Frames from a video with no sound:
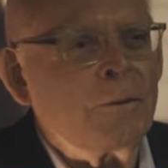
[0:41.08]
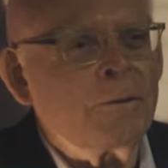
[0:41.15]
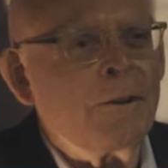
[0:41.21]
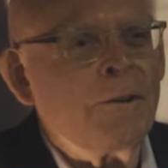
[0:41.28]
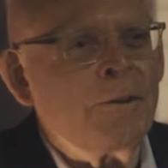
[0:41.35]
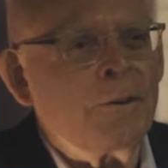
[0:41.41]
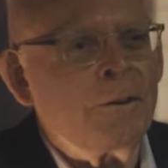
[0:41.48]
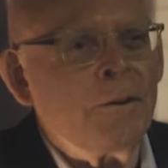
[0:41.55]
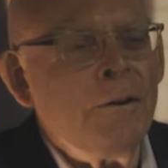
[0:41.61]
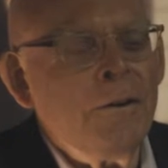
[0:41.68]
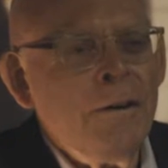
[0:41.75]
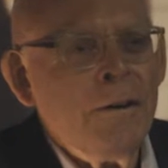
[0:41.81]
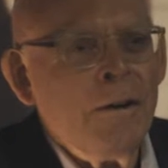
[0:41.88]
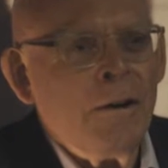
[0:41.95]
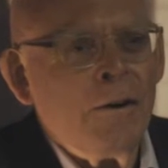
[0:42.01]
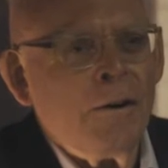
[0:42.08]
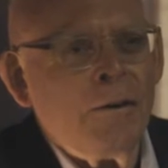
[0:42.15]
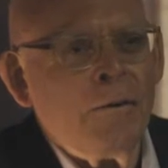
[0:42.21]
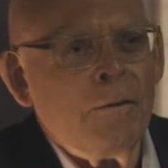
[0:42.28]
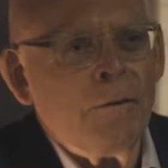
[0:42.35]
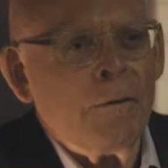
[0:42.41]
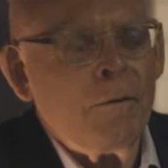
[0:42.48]
centre
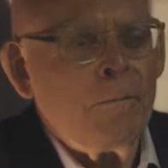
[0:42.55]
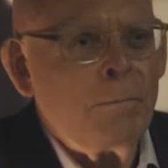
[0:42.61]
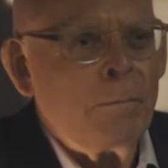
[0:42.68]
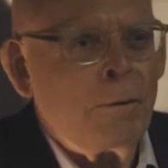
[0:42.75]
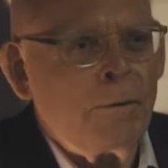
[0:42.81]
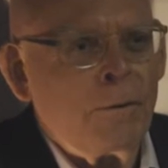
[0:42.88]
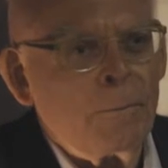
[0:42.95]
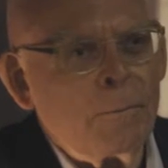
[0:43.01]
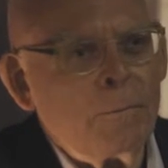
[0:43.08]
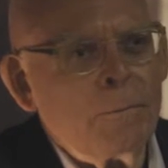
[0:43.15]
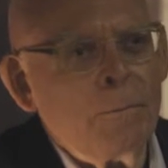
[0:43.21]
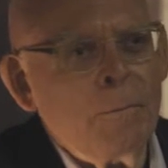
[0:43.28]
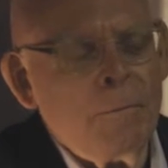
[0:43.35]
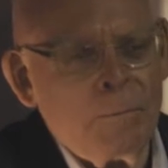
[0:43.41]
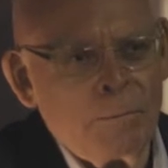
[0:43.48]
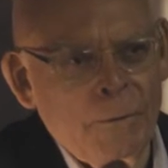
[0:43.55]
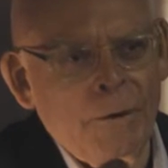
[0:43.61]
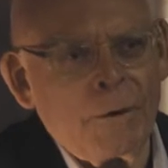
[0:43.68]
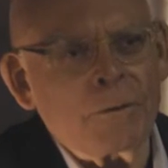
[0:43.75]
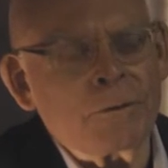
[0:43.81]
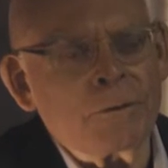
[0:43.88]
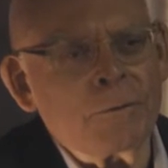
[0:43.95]
of
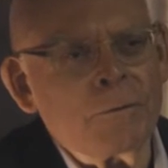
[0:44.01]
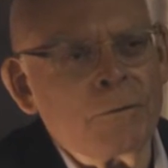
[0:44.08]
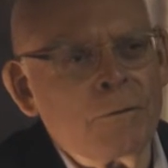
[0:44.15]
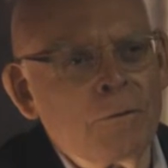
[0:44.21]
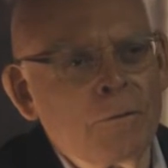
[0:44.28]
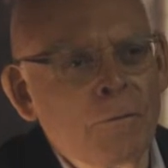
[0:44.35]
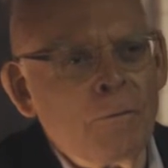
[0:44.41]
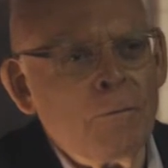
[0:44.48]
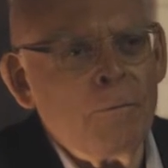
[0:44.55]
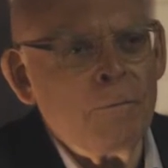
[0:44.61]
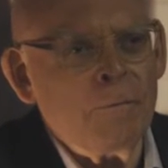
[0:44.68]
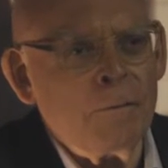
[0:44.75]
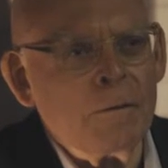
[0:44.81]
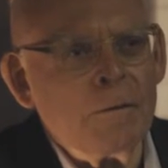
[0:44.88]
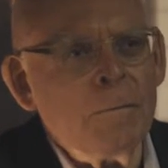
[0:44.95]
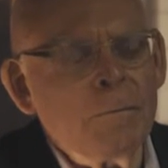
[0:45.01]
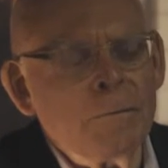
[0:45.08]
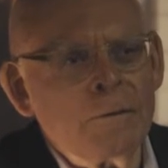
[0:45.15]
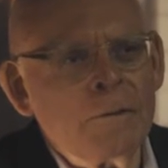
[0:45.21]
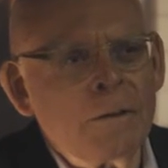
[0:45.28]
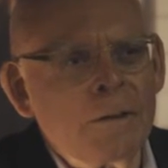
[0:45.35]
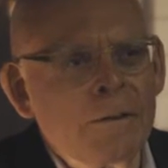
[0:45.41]
production for
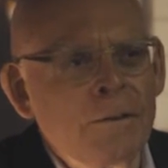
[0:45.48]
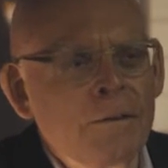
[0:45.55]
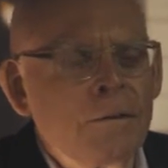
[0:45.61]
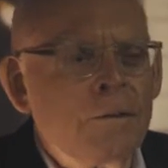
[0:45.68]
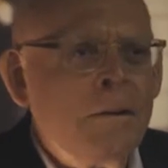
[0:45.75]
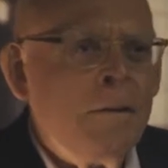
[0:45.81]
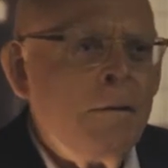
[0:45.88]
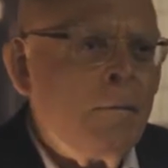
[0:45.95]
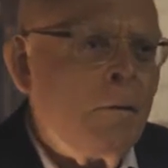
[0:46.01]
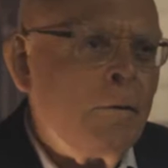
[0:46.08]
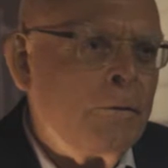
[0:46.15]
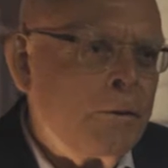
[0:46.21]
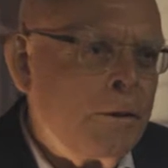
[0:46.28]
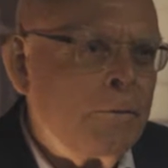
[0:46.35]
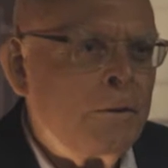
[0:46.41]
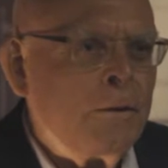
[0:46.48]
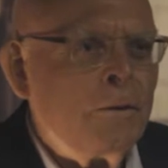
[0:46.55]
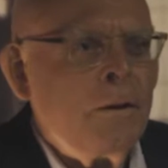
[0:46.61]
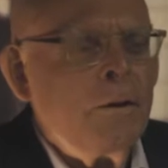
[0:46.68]
films and TV